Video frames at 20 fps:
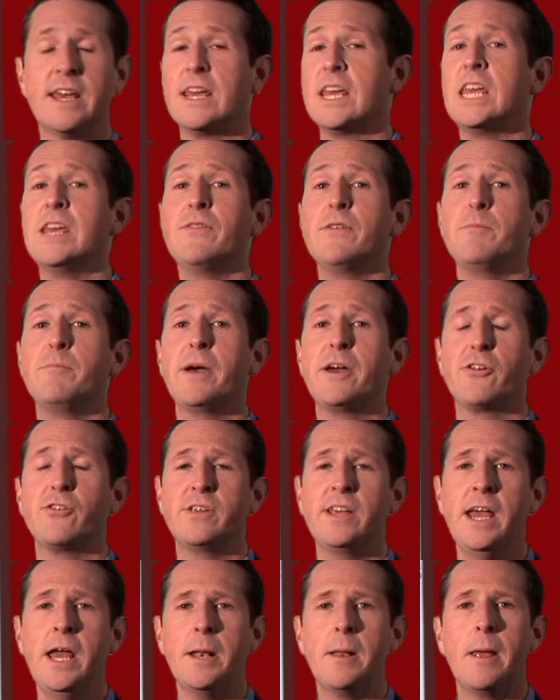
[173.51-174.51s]
Even better
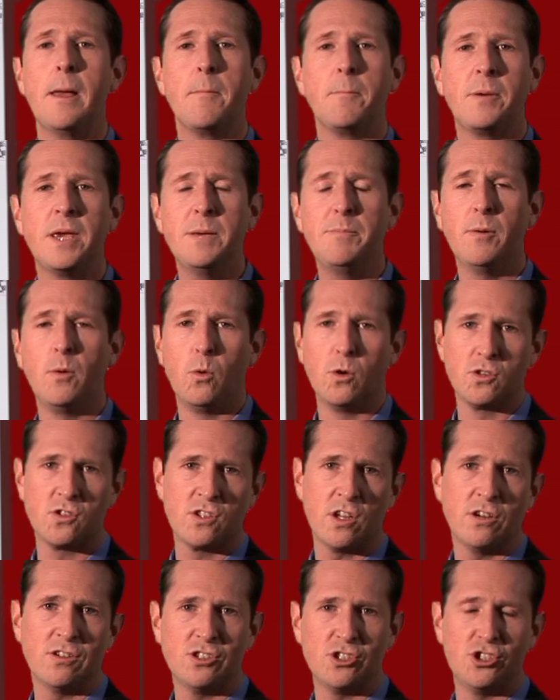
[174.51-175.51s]
yet, people will
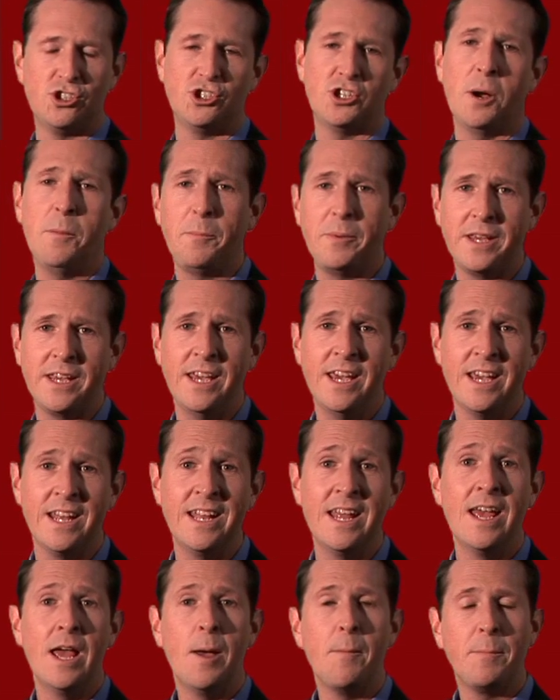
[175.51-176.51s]
start jumping in
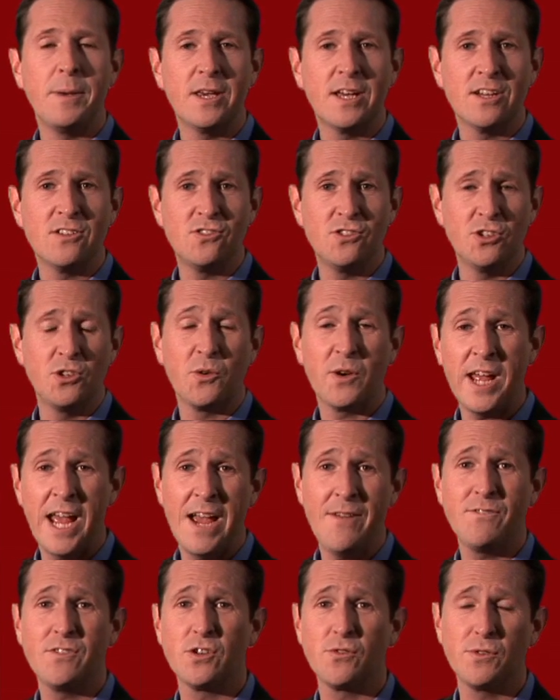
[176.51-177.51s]
because you don't
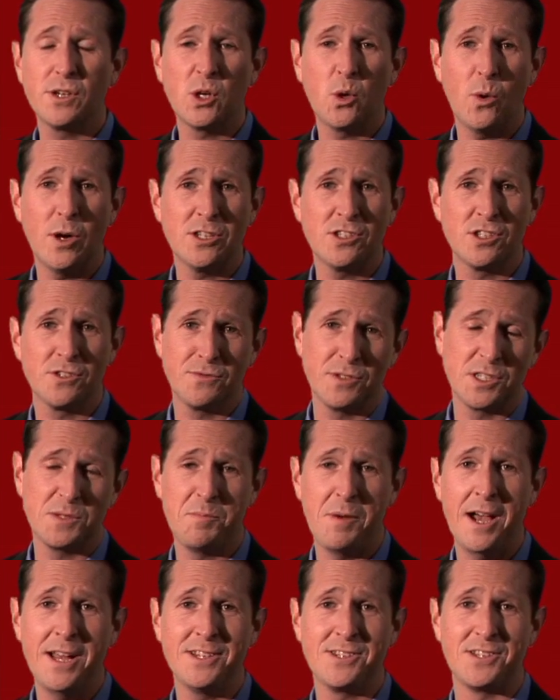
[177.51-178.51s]
have to request a
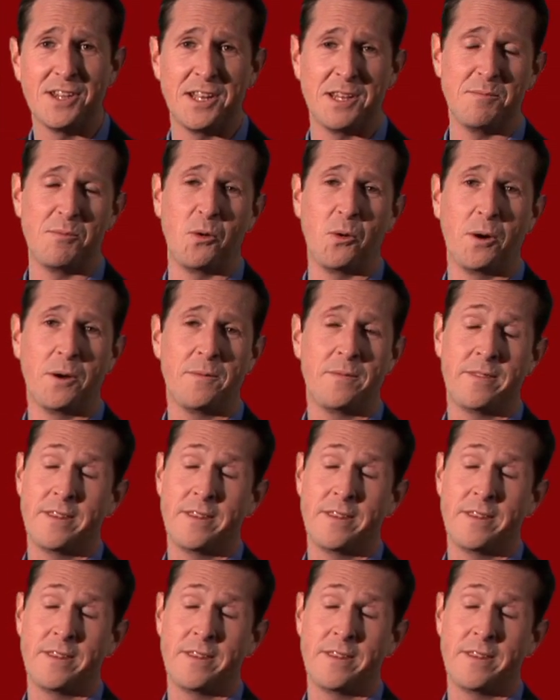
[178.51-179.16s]
response anymore.